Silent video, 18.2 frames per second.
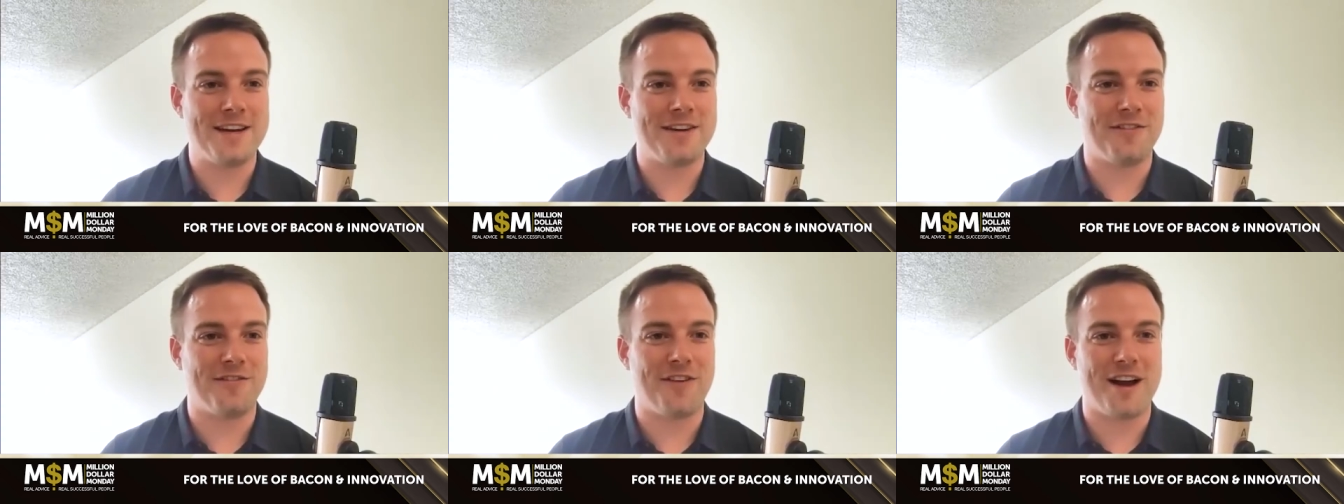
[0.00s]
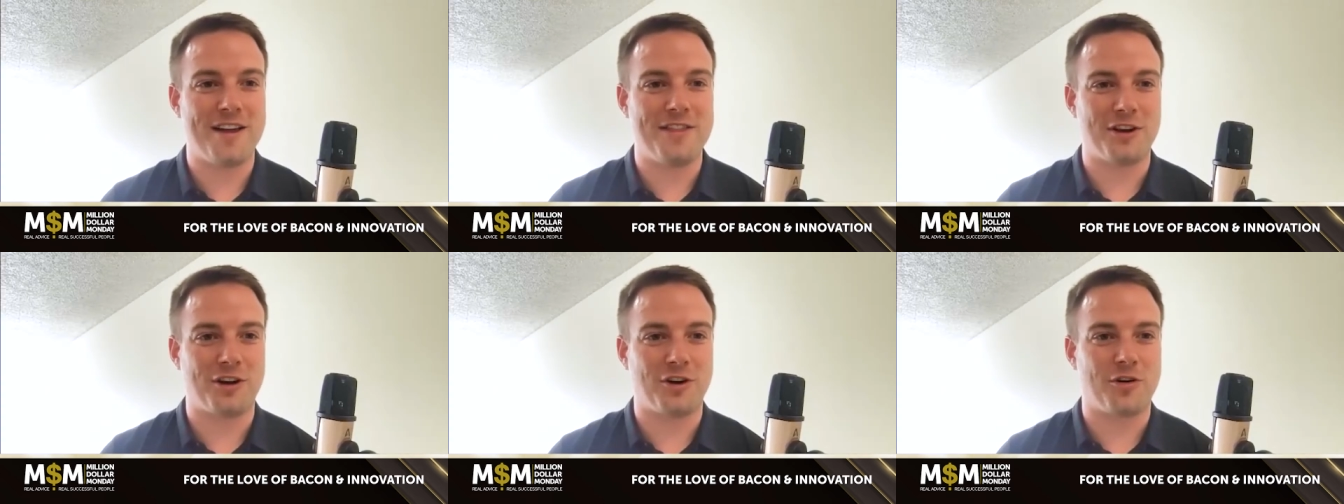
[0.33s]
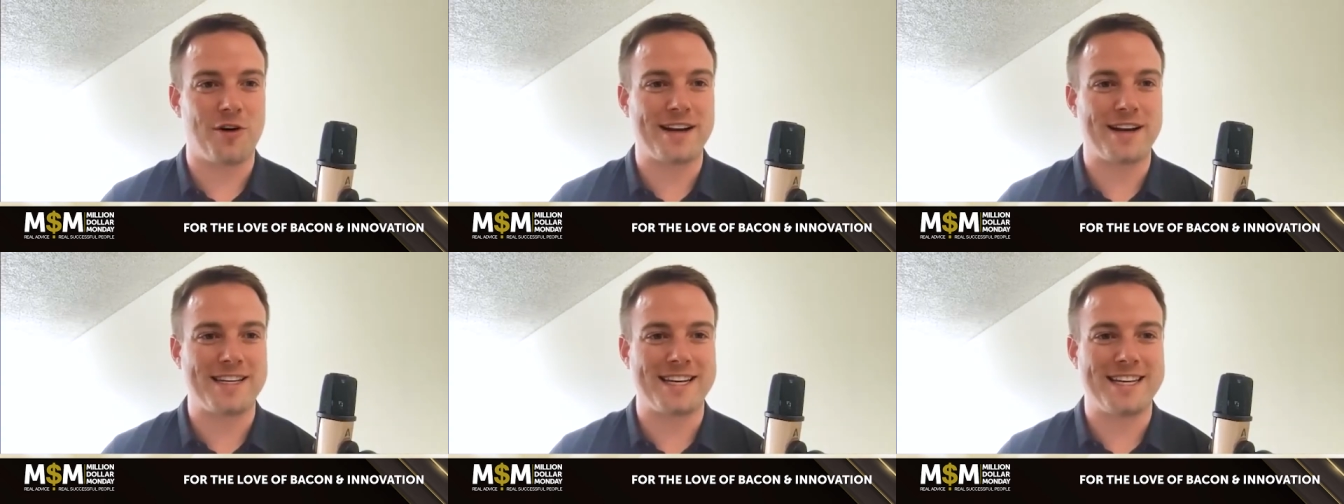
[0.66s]
to find the
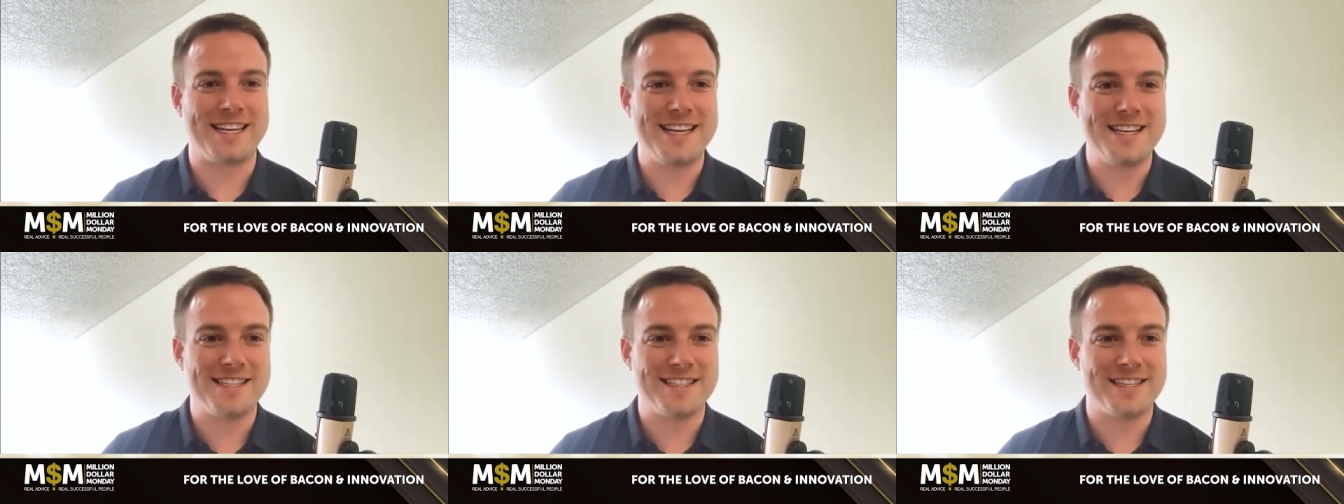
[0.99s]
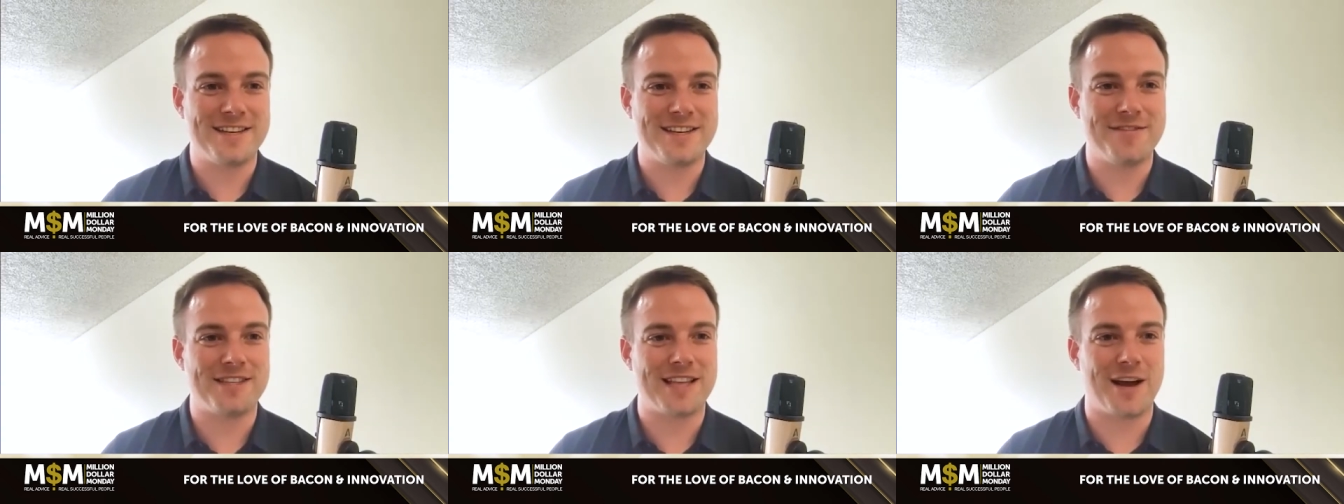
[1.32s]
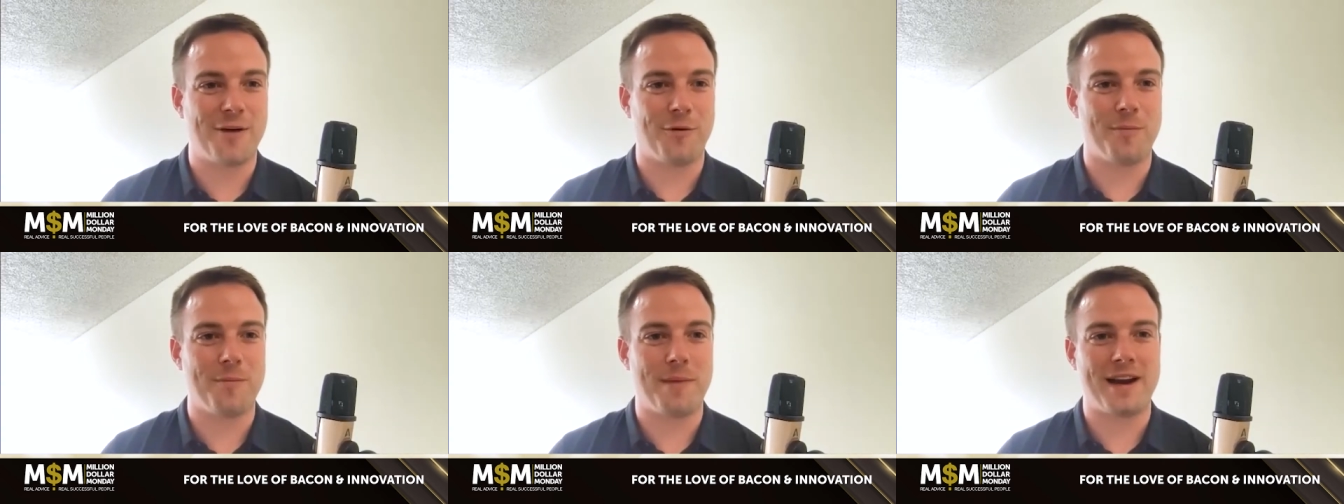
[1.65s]
correct adhesives
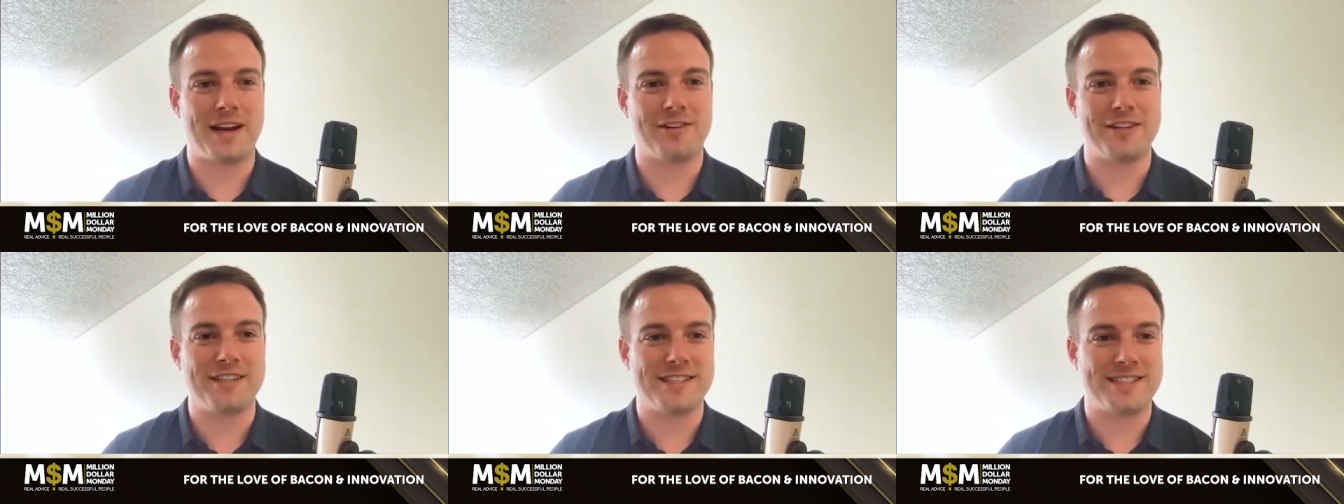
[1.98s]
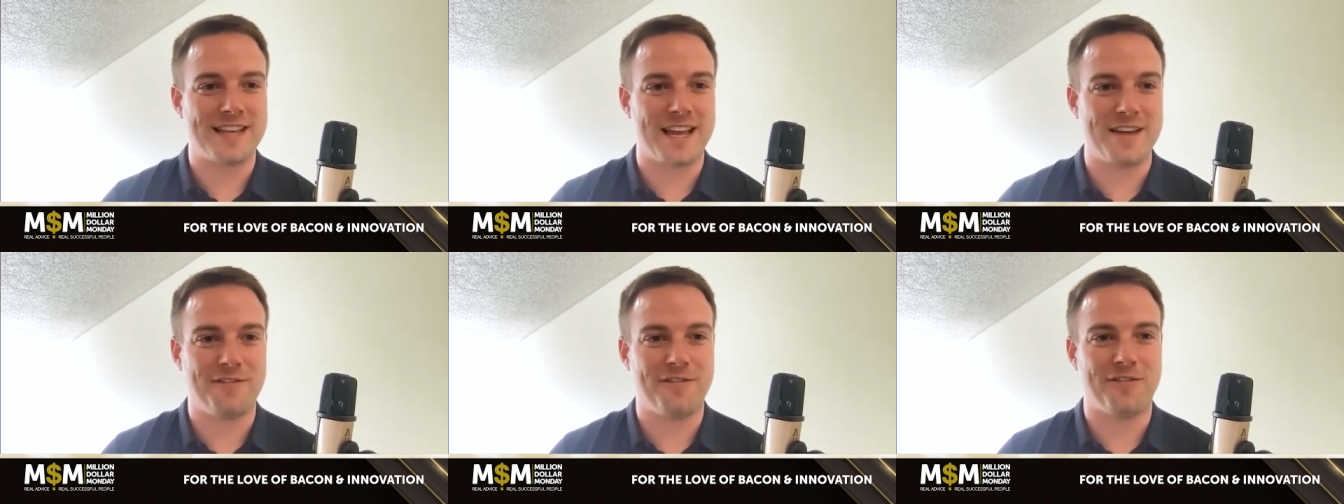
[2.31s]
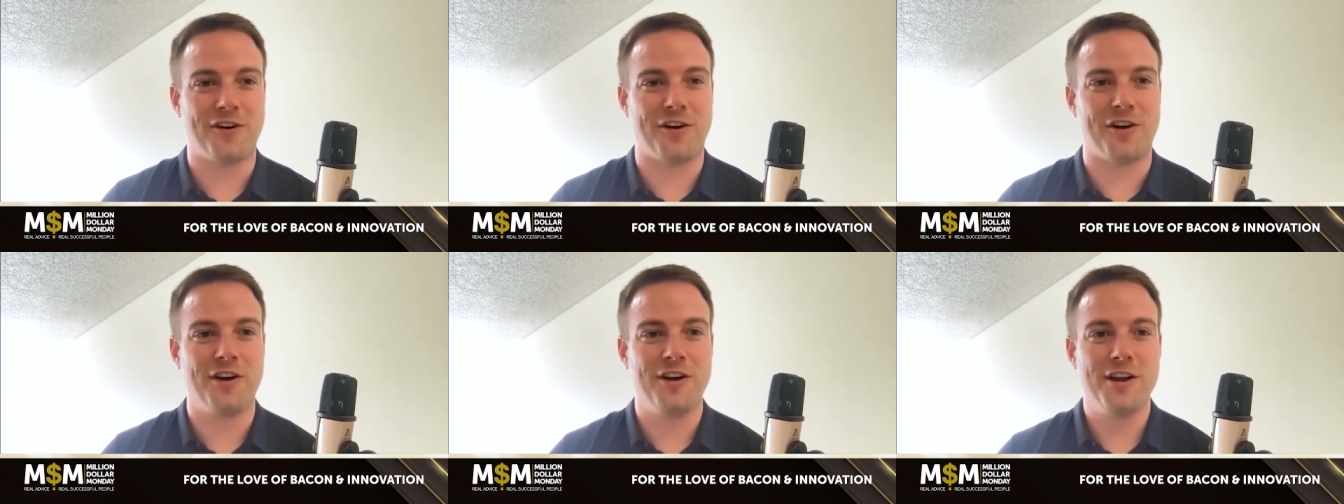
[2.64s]
that were medically safe
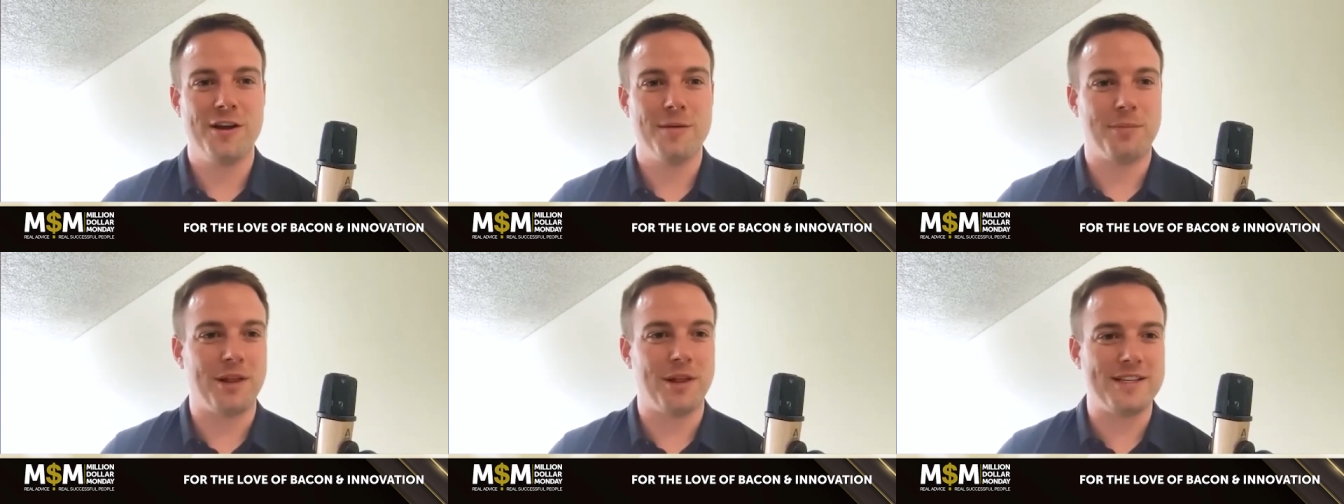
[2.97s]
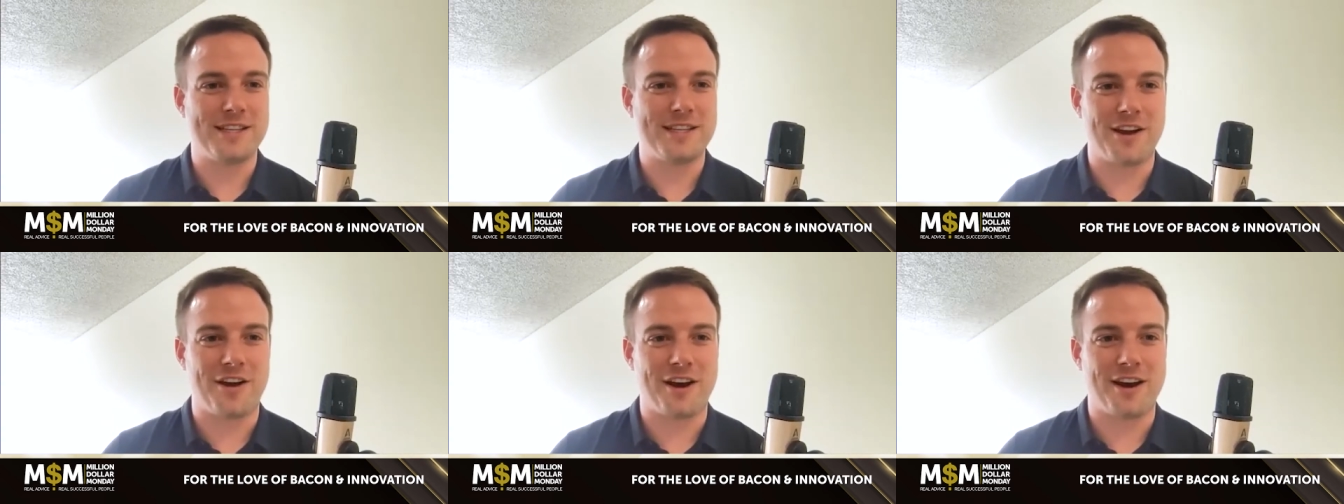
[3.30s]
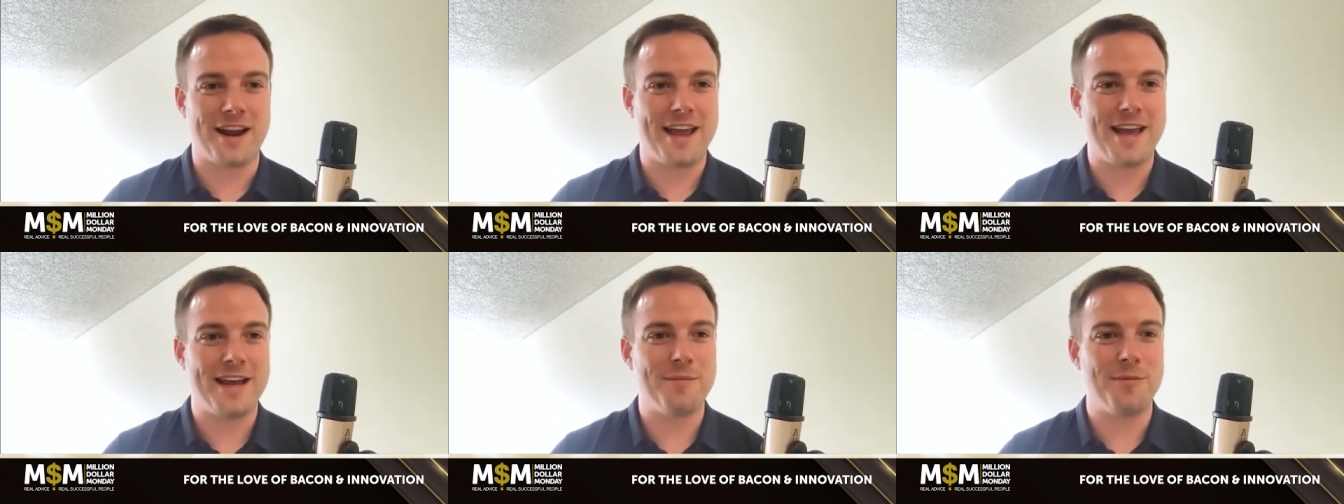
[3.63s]
for placing on
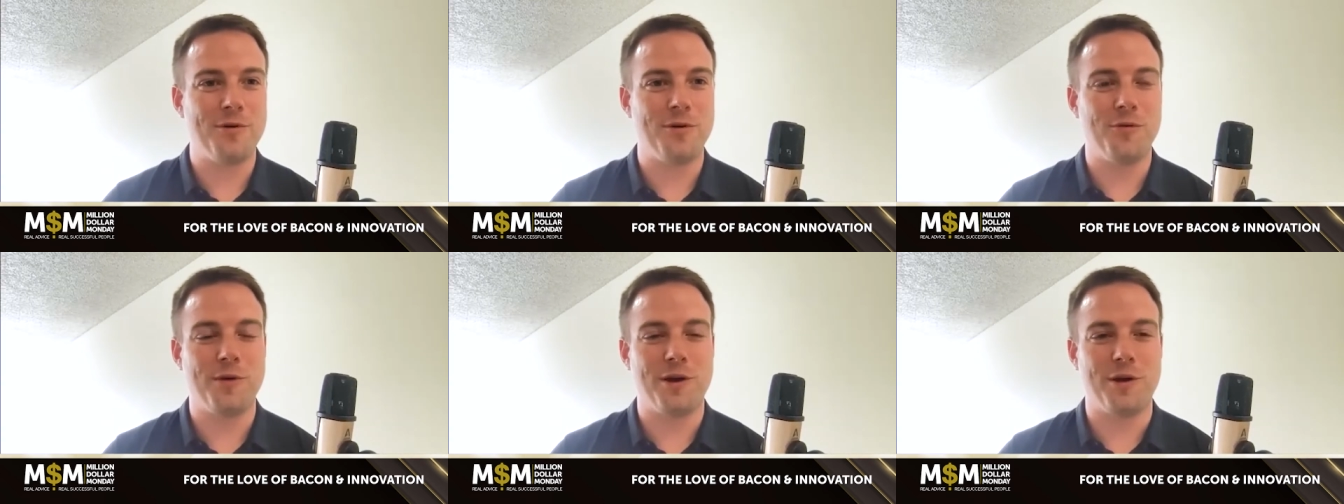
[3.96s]
an animal.